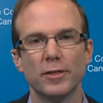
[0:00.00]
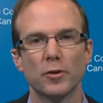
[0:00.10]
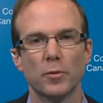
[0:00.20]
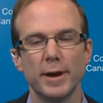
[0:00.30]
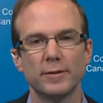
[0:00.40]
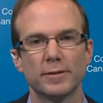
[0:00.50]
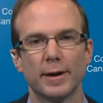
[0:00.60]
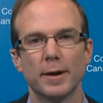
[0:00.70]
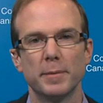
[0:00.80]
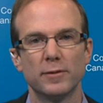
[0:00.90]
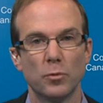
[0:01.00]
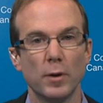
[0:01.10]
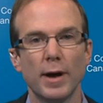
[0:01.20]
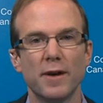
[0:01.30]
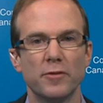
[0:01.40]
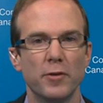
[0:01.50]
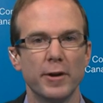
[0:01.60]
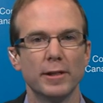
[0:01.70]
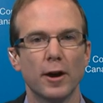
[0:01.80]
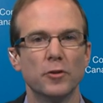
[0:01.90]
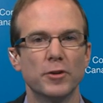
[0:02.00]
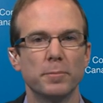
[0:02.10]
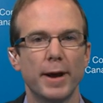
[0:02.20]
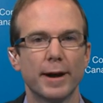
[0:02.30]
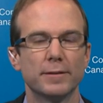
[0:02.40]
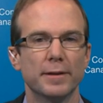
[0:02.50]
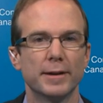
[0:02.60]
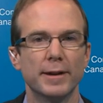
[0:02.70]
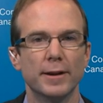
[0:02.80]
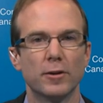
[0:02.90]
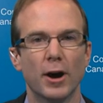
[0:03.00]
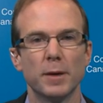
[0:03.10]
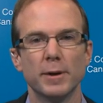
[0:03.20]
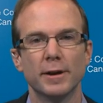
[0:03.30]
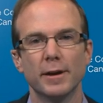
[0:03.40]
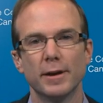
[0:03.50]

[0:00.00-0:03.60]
in their rates uh, because it will have a very large impact on the Canadian economy.